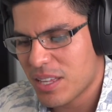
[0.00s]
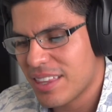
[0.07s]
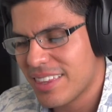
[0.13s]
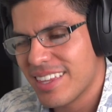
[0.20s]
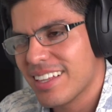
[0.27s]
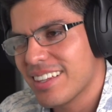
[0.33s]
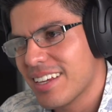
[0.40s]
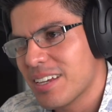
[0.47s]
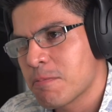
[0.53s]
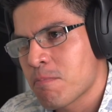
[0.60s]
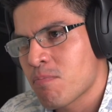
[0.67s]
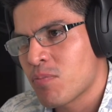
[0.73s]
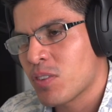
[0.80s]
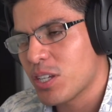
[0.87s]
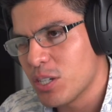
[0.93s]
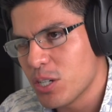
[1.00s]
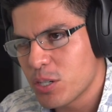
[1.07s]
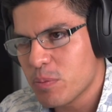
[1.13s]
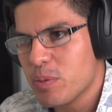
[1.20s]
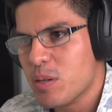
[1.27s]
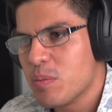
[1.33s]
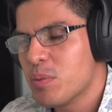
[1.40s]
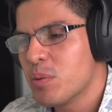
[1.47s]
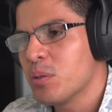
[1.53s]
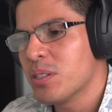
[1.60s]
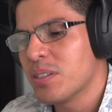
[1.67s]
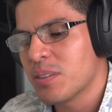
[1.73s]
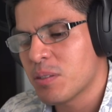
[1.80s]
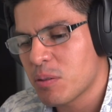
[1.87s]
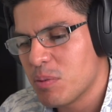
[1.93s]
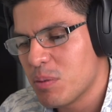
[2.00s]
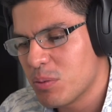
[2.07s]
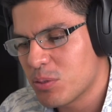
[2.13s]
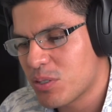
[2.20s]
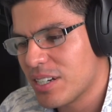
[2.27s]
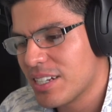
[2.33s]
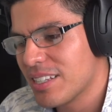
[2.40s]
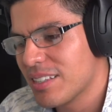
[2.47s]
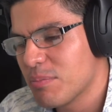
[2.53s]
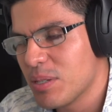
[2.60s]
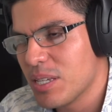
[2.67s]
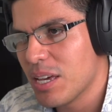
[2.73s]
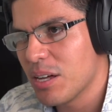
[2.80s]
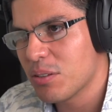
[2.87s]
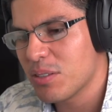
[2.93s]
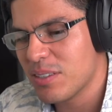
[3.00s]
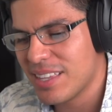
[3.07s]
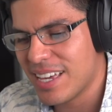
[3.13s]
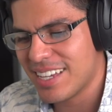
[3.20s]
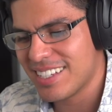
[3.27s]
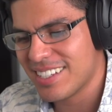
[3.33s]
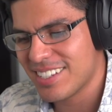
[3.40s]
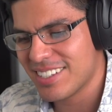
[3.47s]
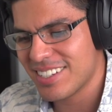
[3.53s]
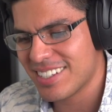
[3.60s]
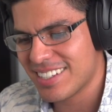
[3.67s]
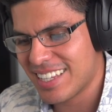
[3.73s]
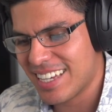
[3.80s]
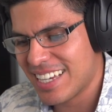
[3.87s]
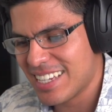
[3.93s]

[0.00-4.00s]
I think, like young people and people trying to be healthy that it's just like,